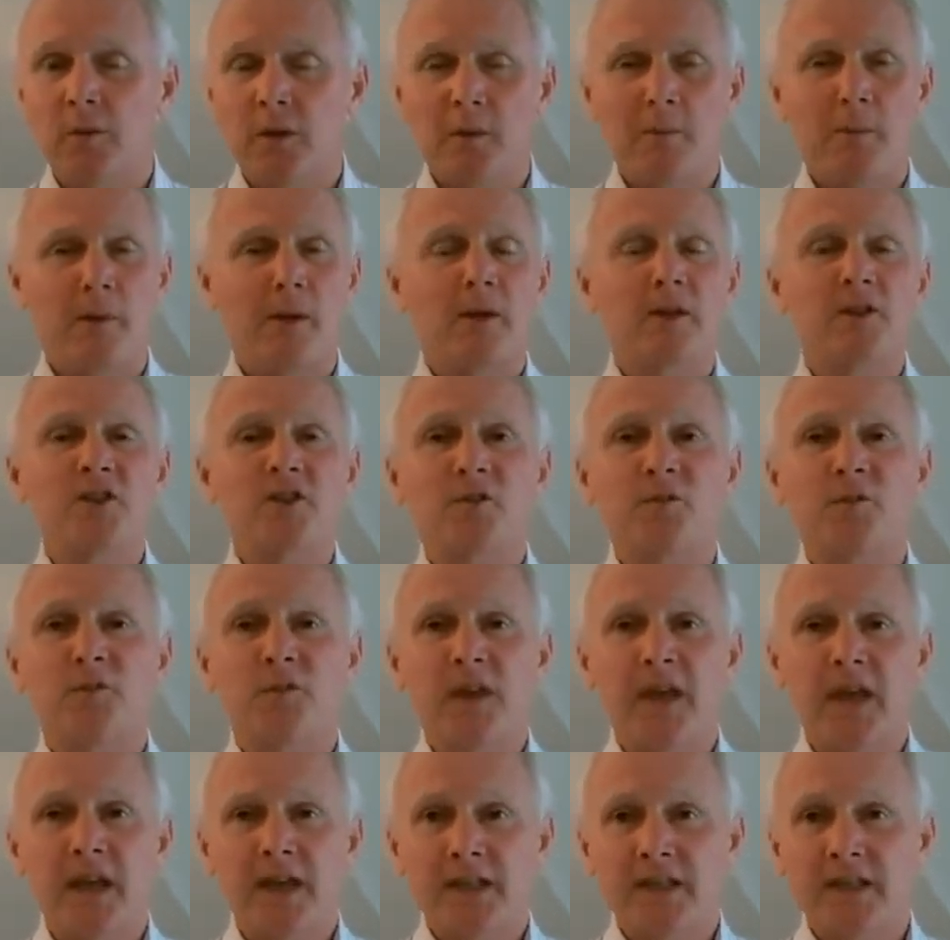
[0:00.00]
We abolish
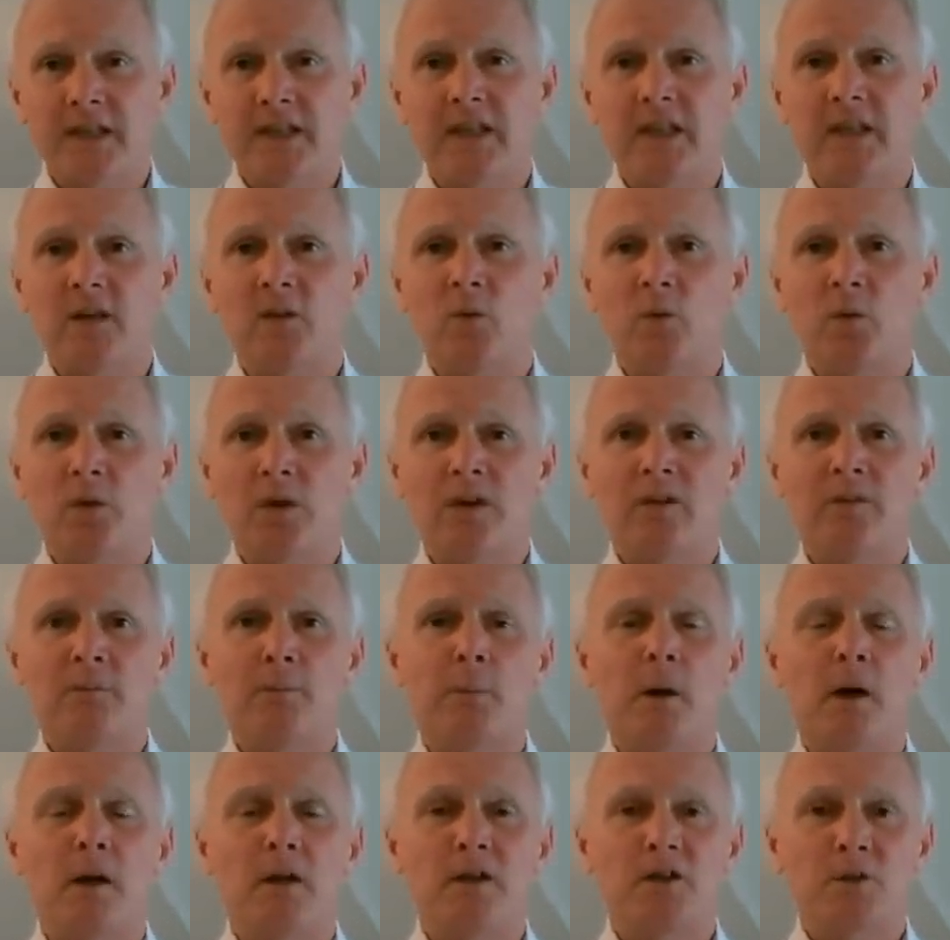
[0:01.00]
VAT, we
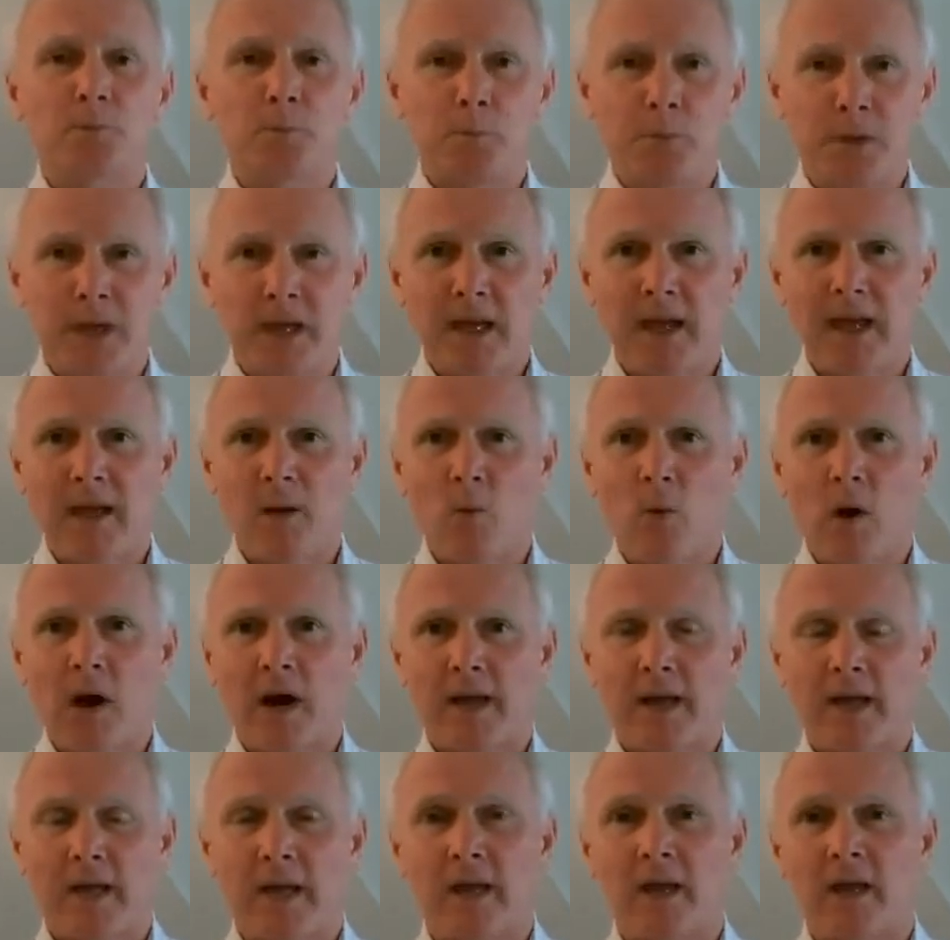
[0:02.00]
abolish PAYE,
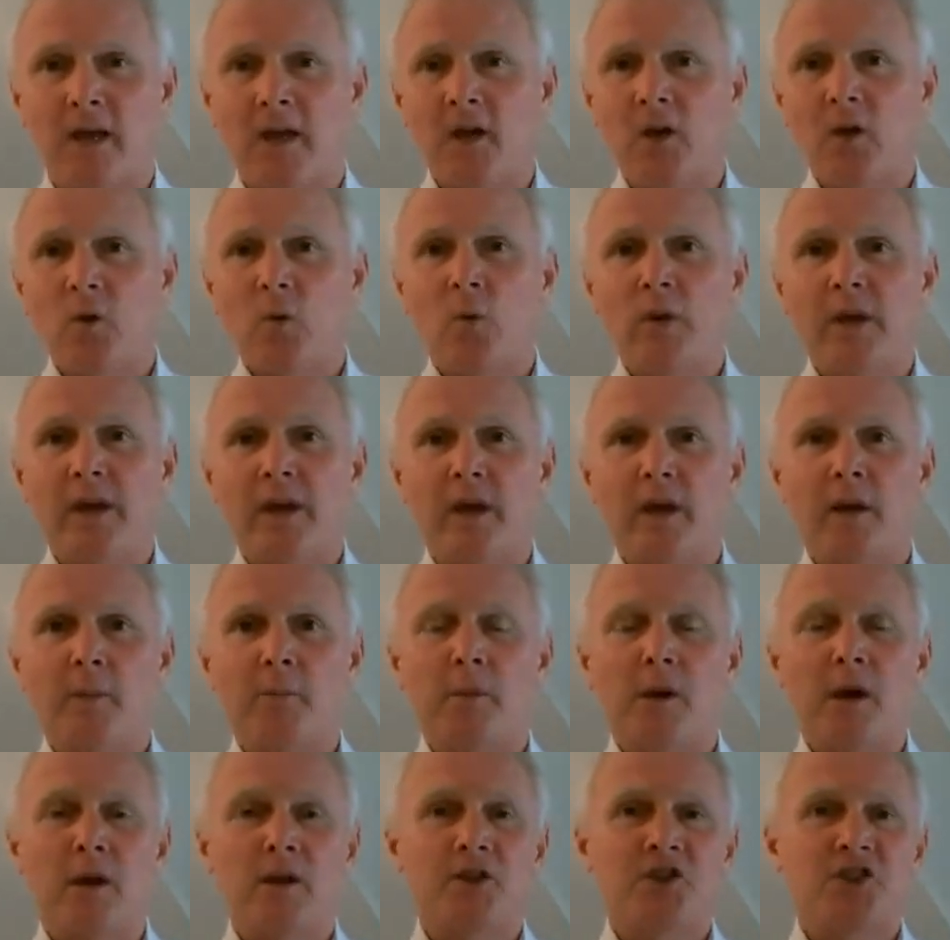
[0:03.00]
we
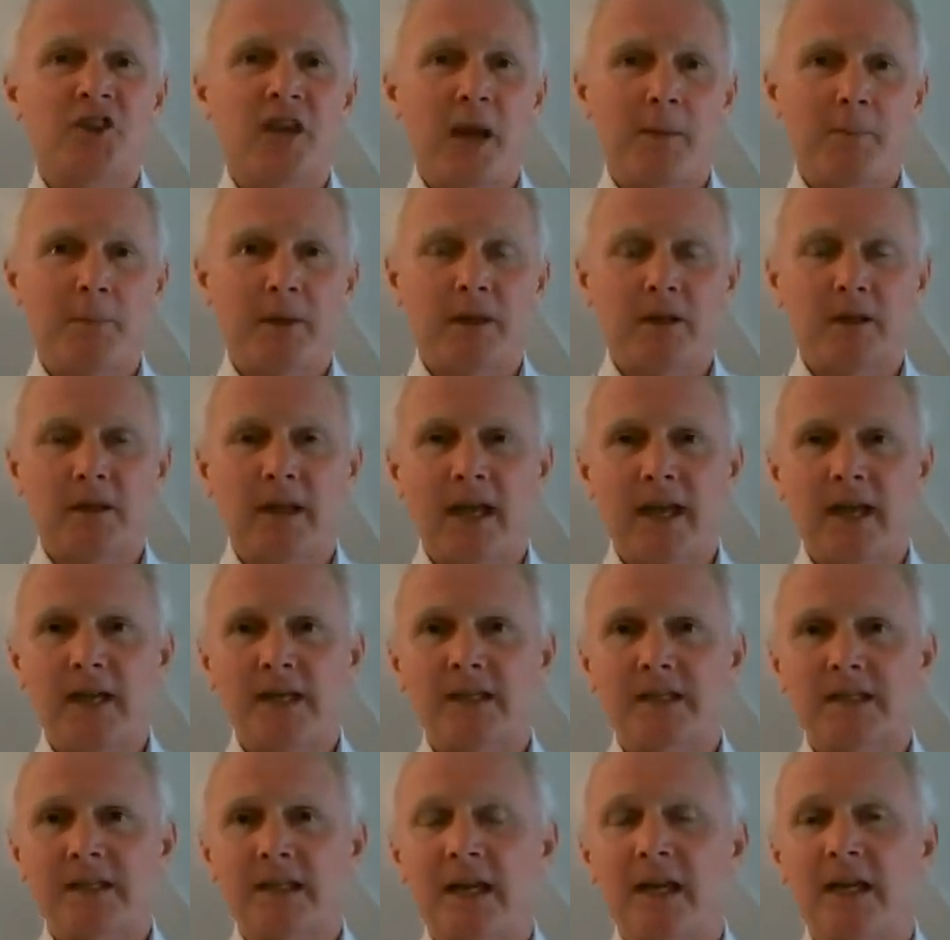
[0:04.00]
abolish capital
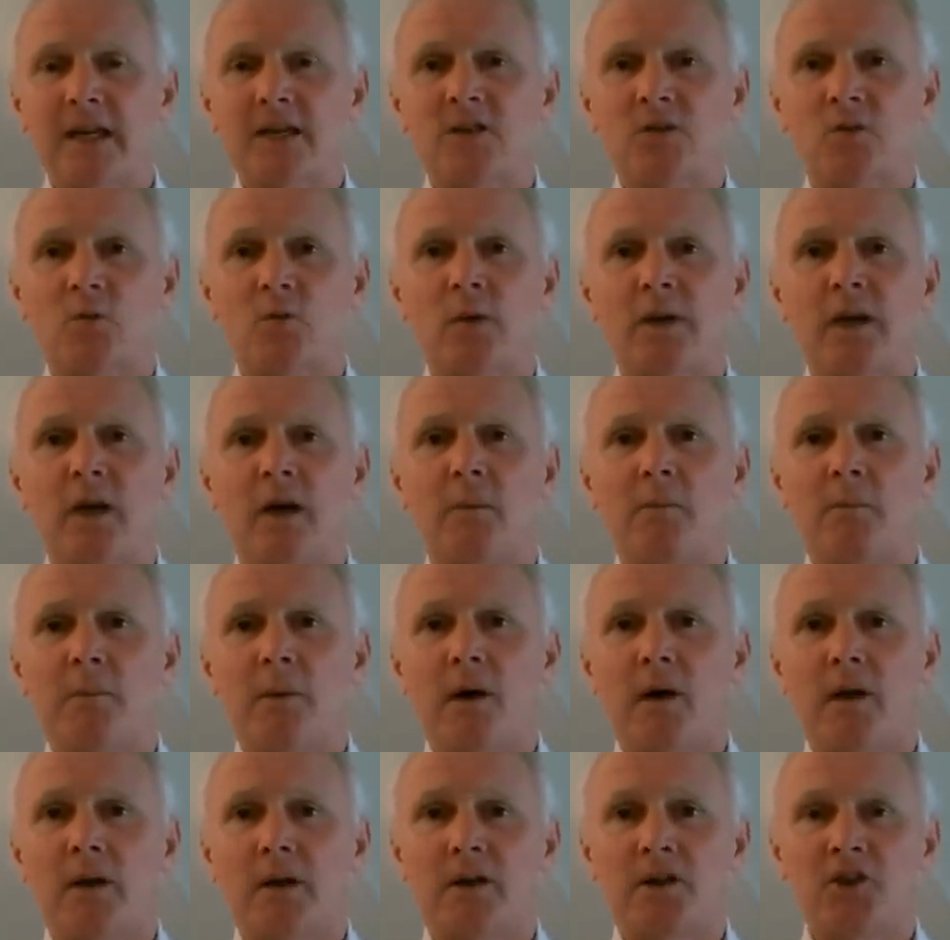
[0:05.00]
gains tax, we
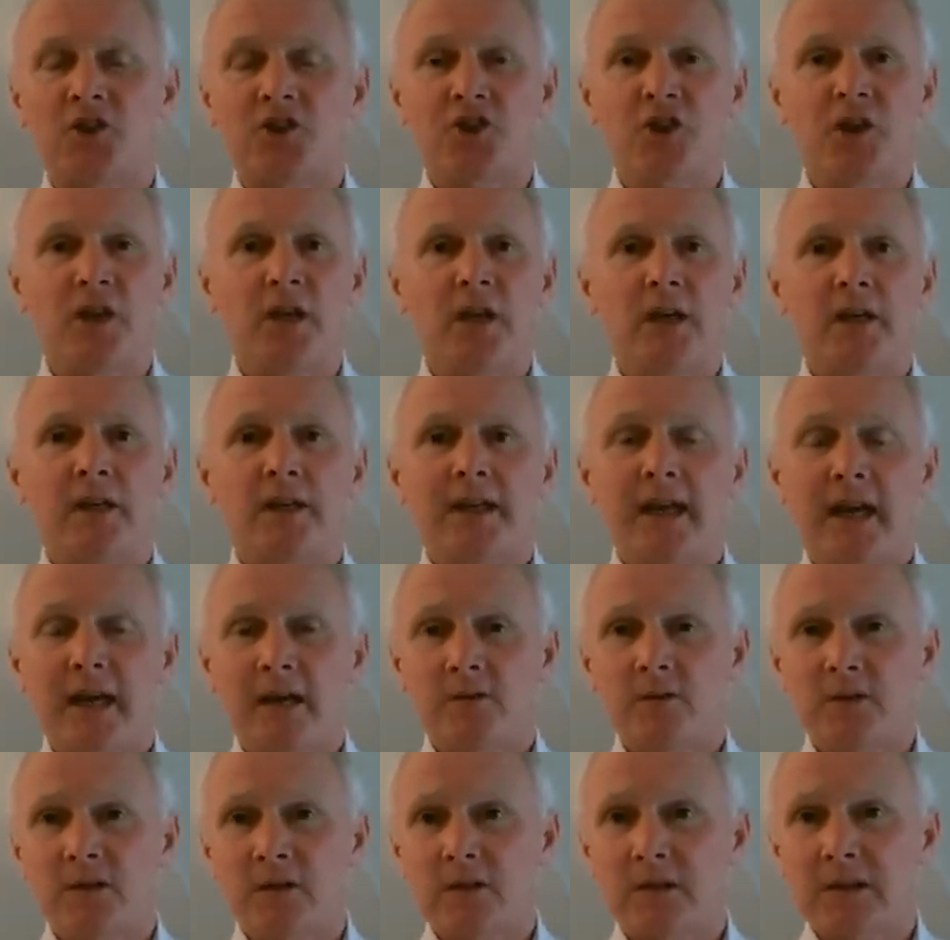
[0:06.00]
abolish
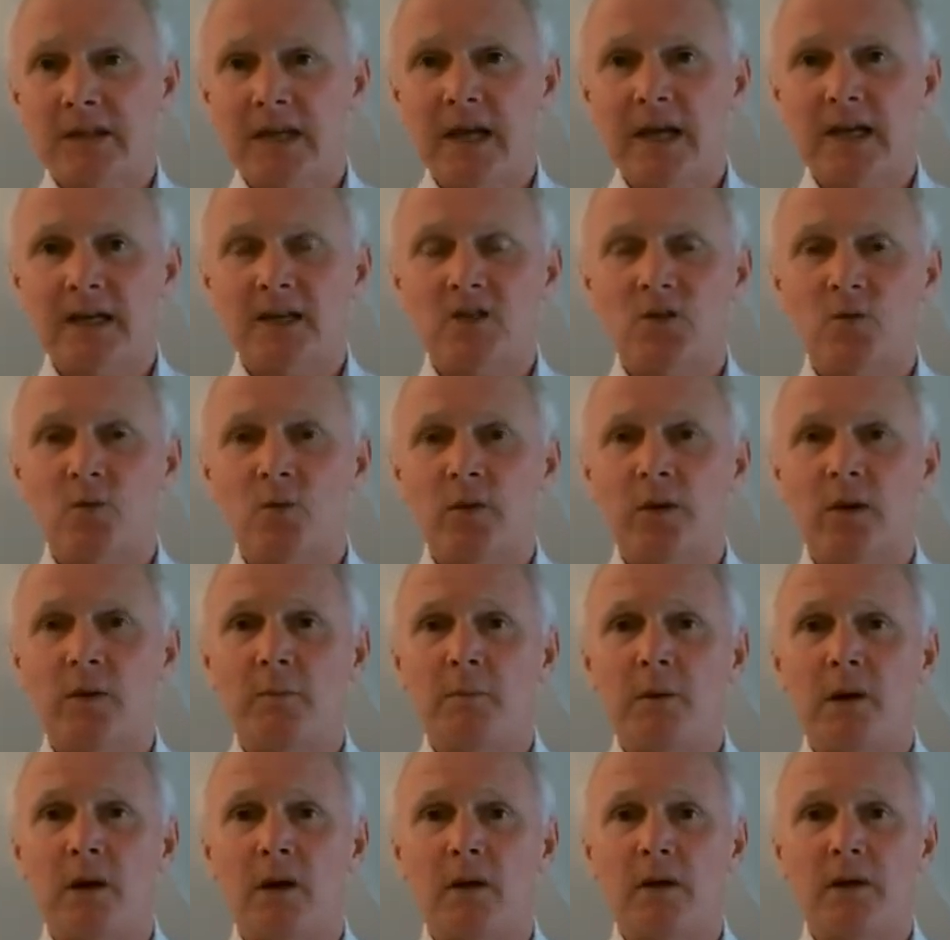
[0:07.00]
council tax, we
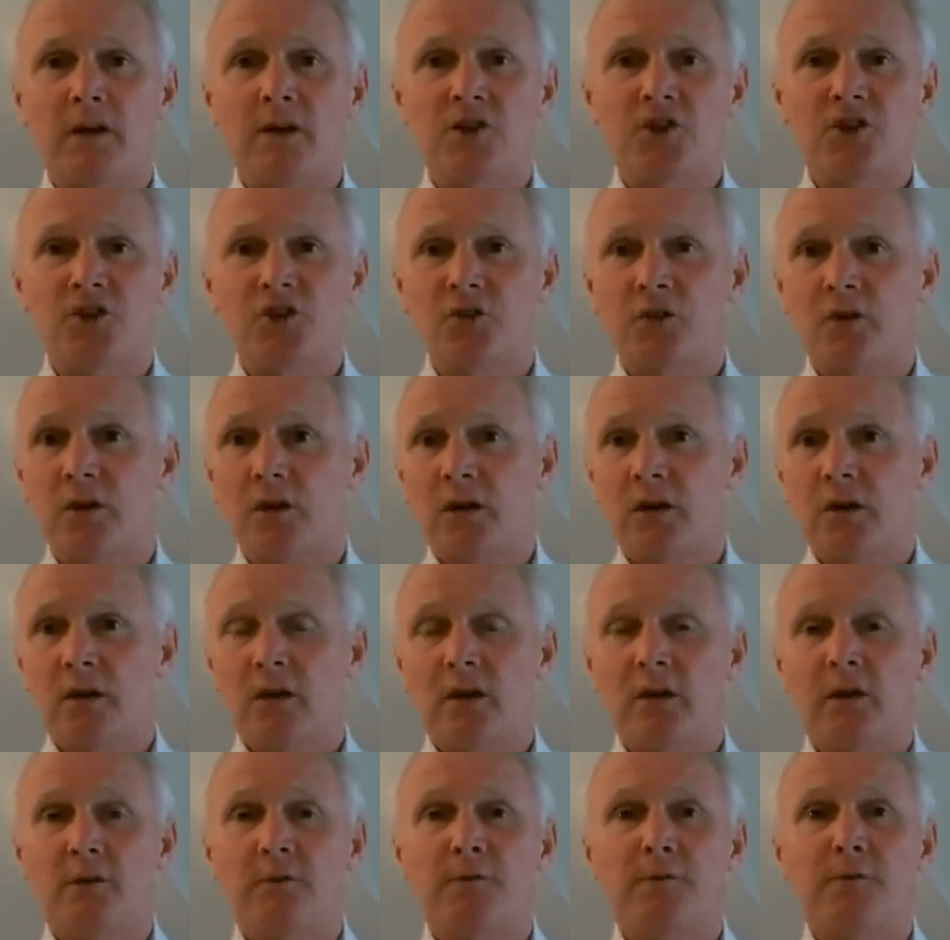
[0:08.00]
abolish
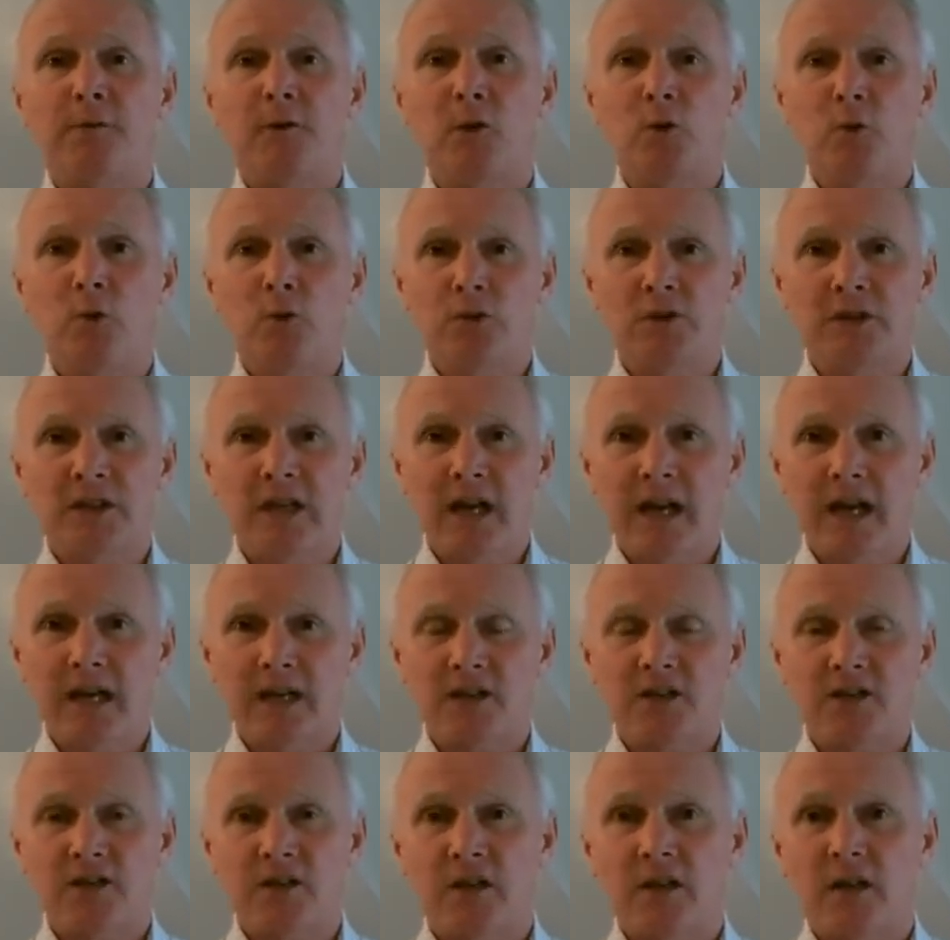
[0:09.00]
fuel
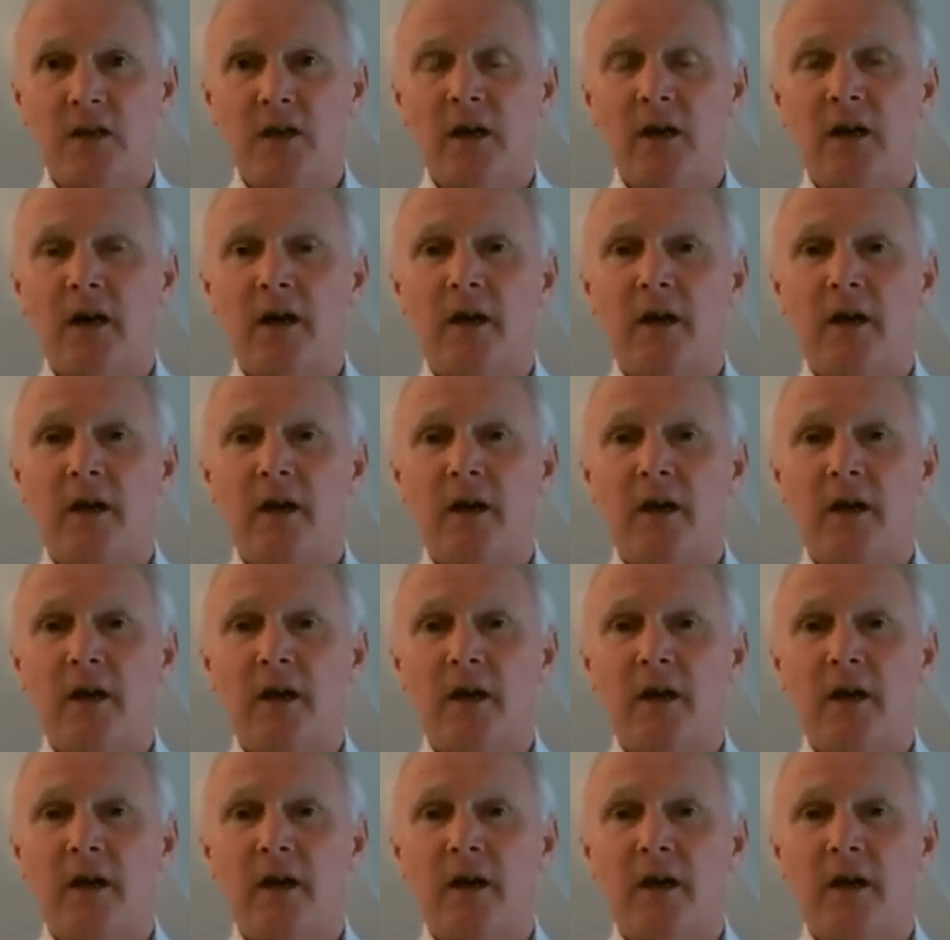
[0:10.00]
tax,